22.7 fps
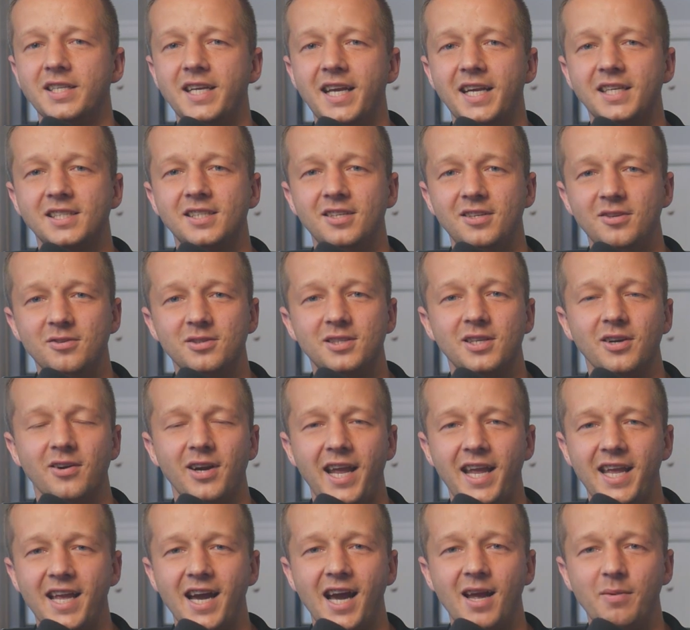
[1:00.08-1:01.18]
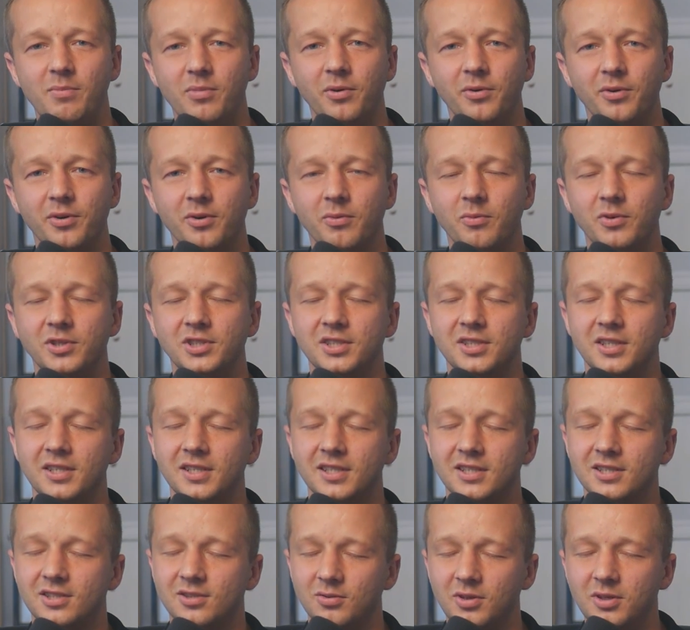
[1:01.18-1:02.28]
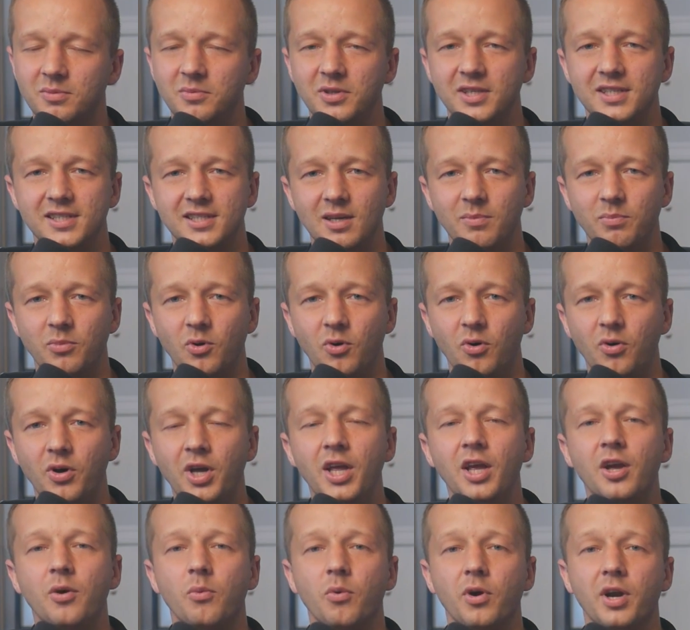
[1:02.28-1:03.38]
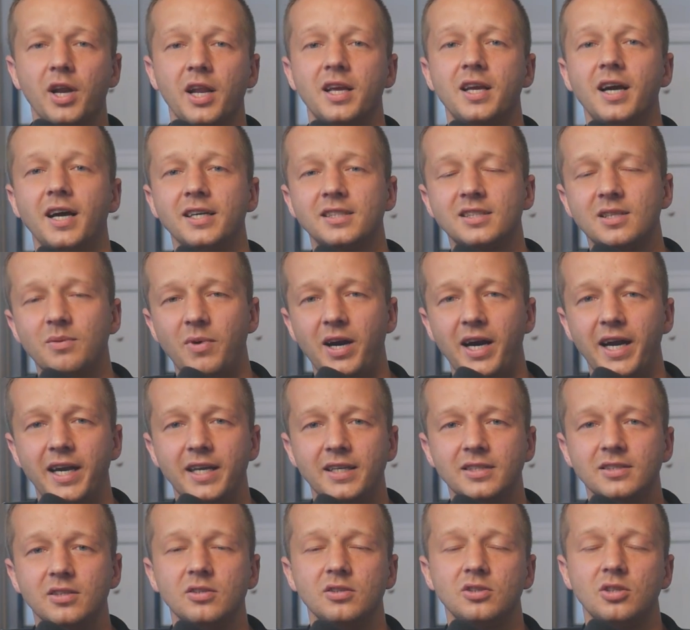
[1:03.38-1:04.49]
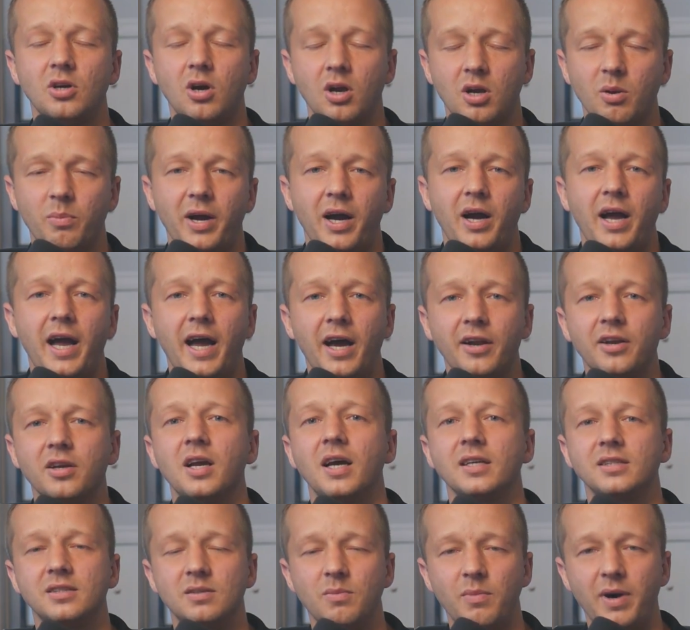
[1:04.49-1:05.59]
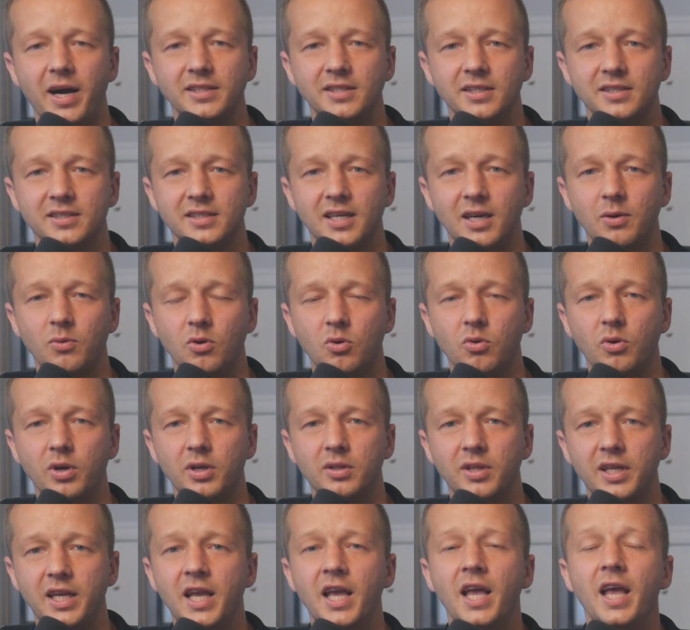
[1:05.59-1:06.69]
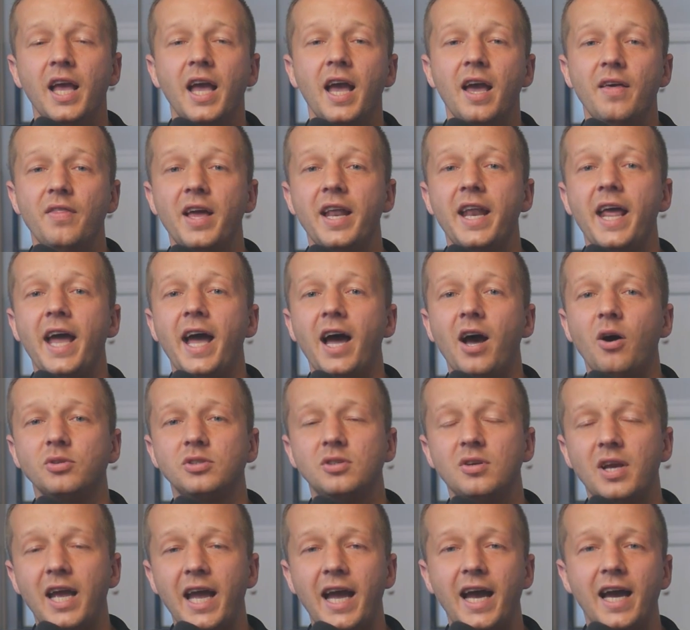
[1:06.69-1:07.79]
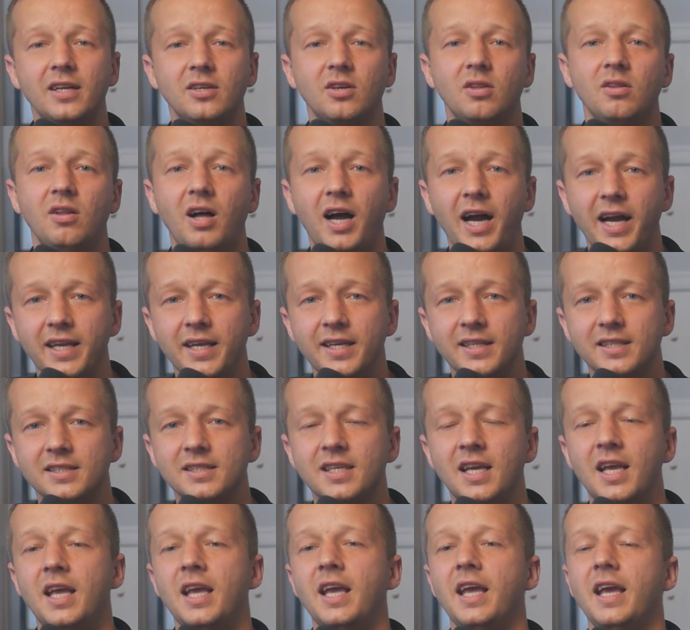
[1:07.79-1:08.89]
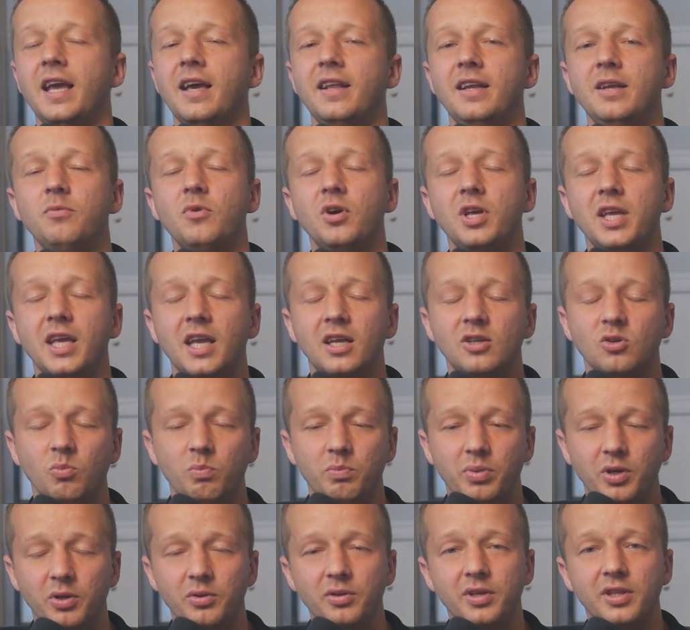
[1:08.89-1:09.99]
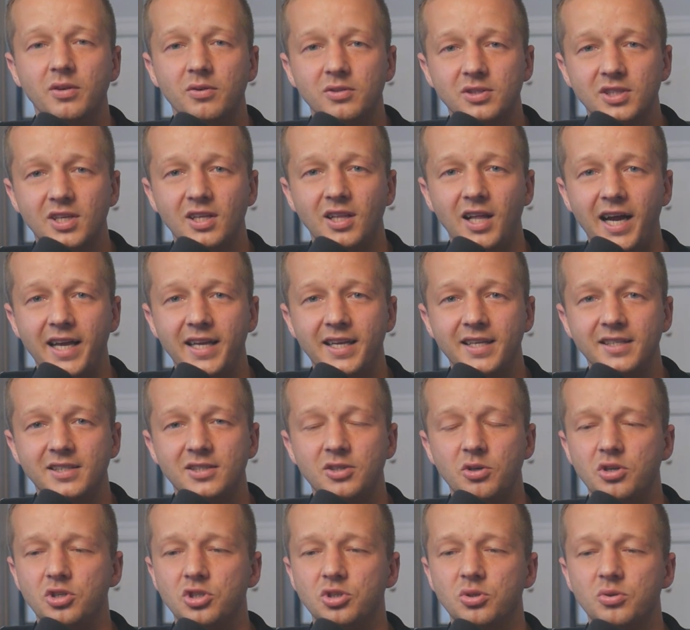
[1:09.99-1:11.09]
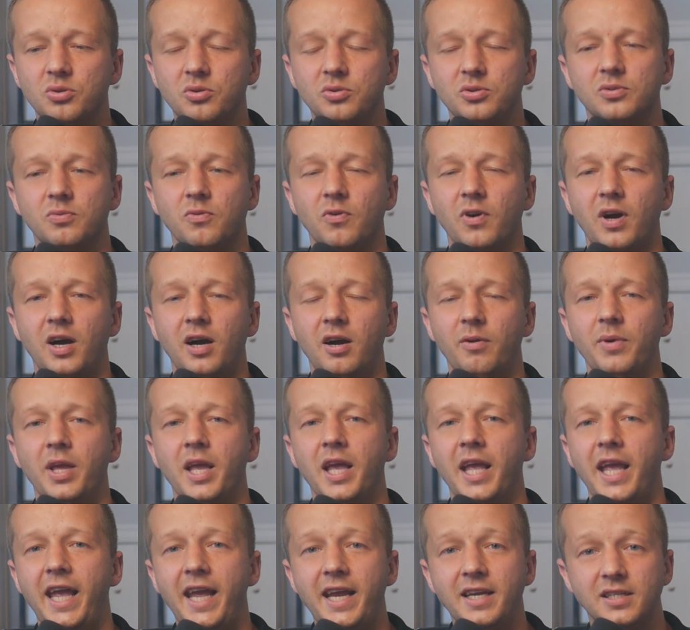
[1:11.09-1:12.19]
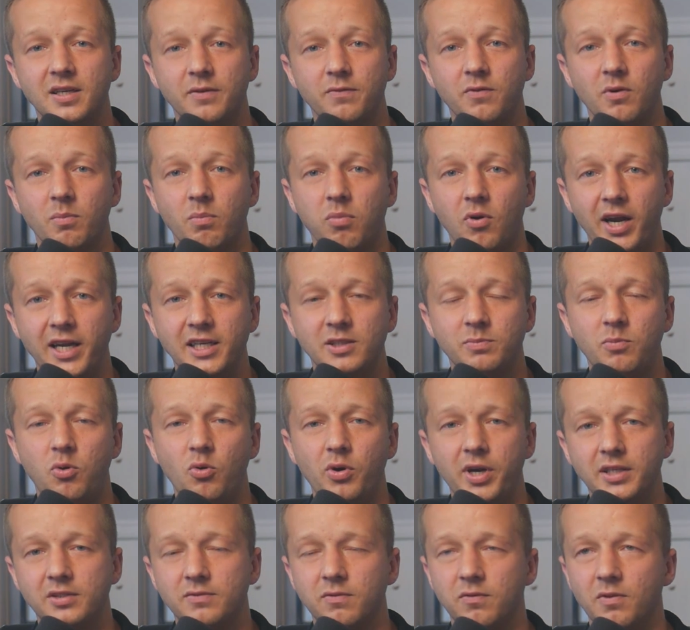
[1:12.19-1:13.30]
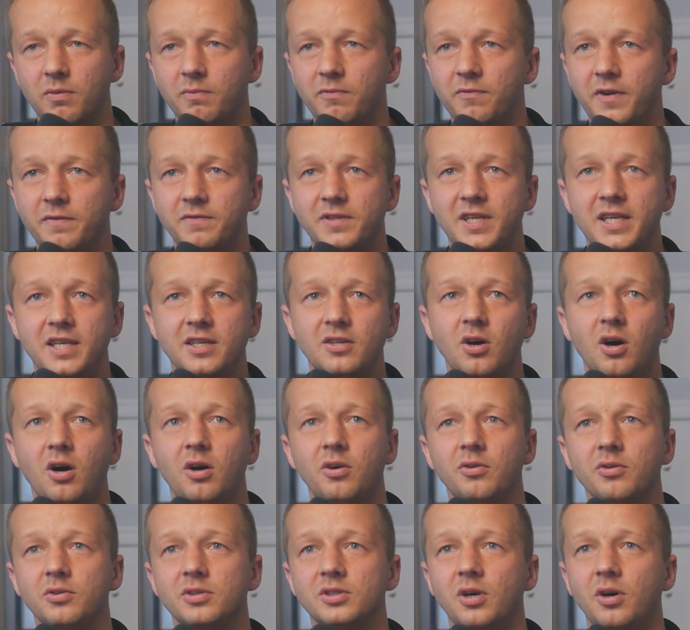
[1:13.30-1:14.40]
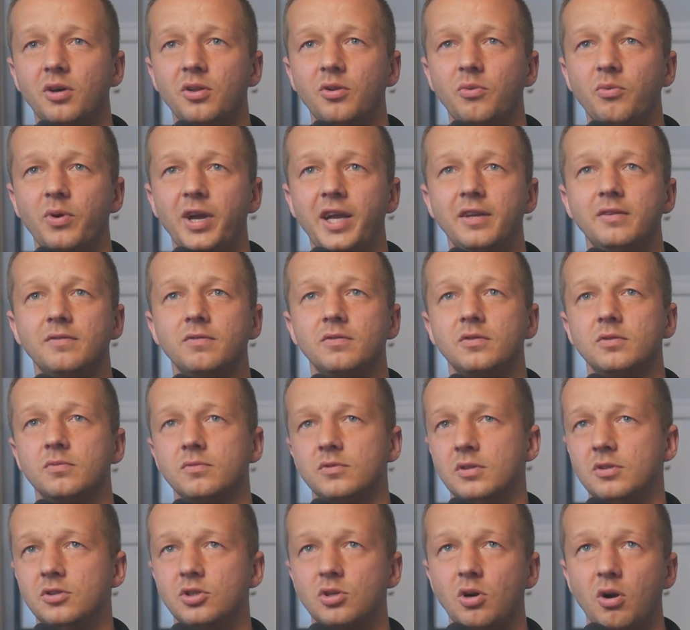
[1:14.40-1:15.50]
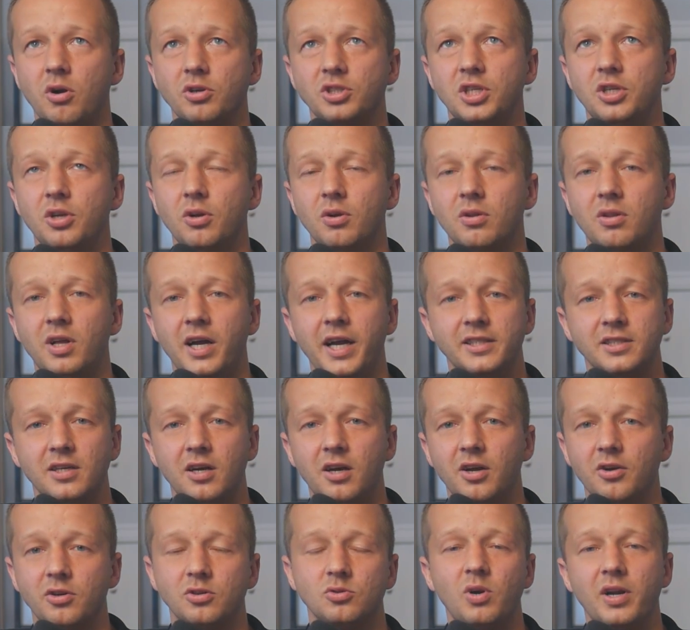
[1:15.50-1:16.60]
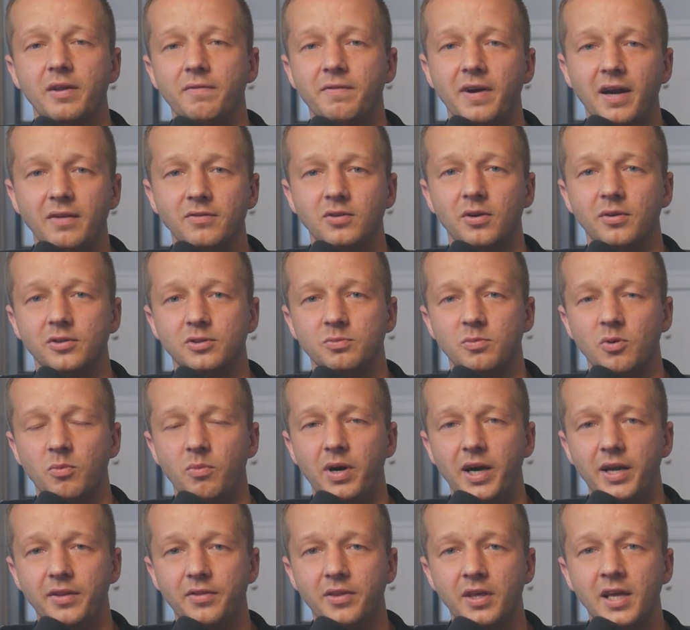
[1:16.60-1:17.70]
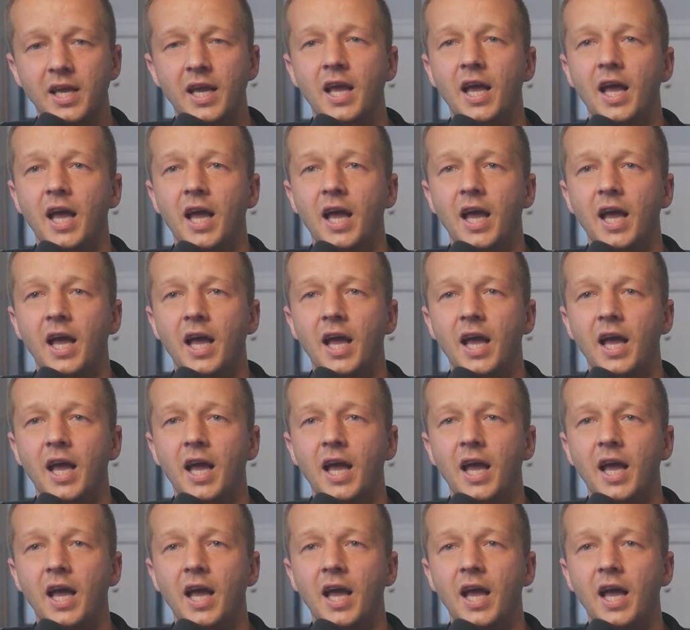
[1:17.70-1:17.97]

it takes to use their AI builder, which is extremely simple. We're going to customize and talk about how to customize a site real quickly, and then how to add clients, and it will handle billing those clients. You can choose from 8 different price points, from $15 all the way to charging your clients $125 per month.